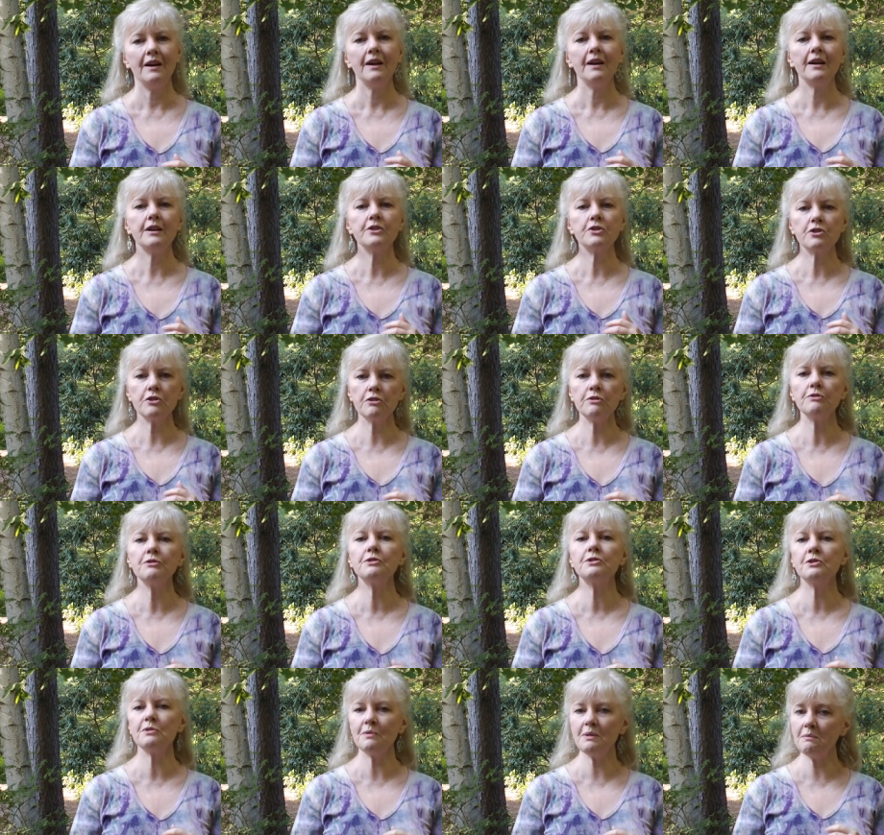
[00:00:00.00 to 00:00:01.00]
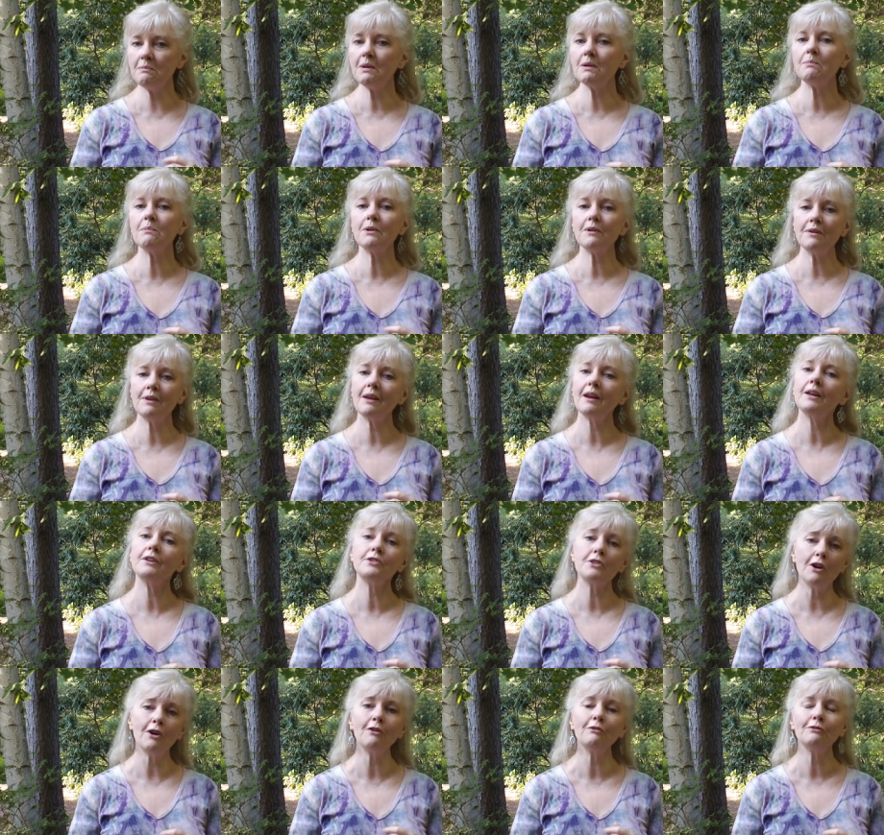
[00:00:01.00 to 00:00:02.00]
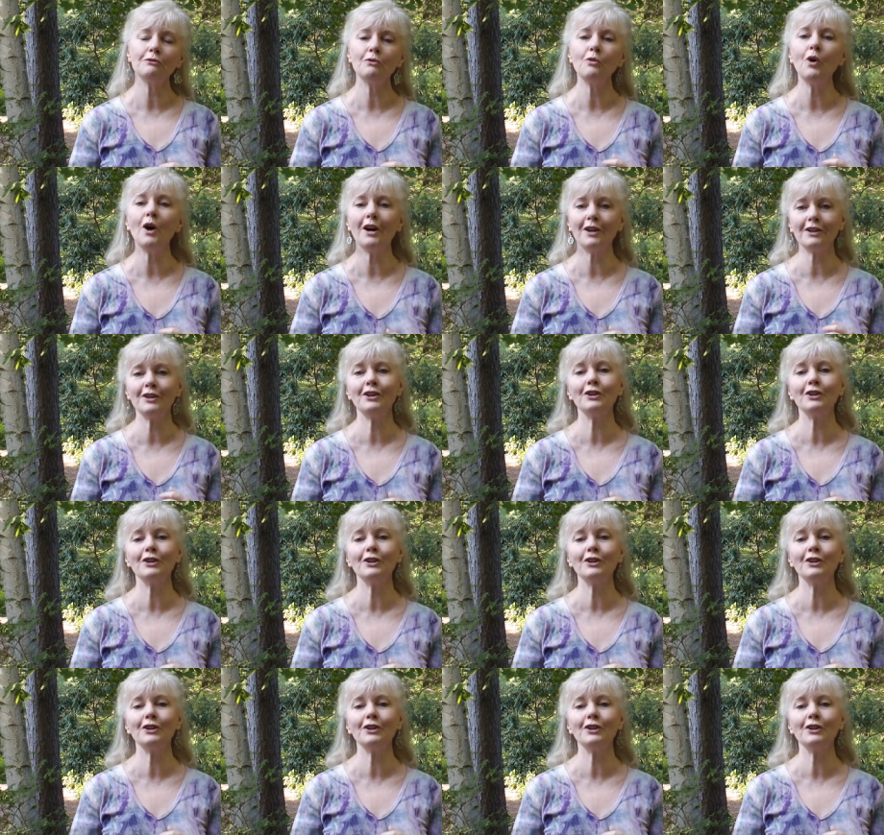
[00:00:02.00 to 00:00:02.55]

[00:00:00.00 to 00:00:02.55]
I choose to remember that I don't walk